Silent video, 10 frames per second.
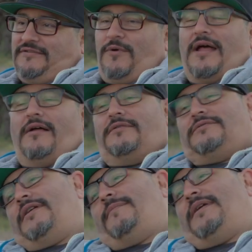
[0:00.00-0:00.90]
Well,
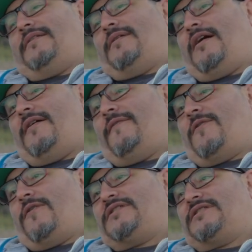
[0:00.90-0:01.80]
I mean, of
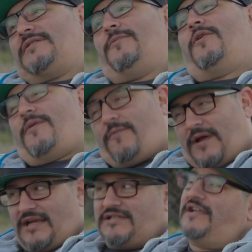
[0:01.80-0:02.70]
course, born and
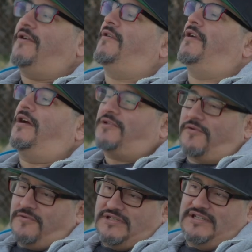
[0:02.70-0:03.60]
raised here in Las
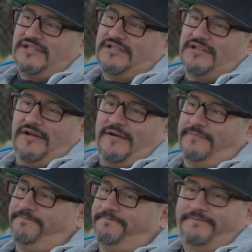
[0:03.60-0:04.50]
Cruces.
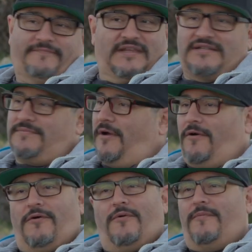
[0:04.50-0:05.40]
This is my
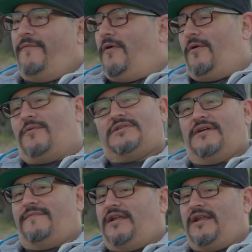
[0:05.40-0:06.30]
home. I've always
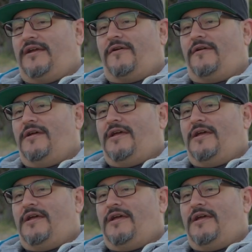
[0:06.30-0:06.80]
loved it here.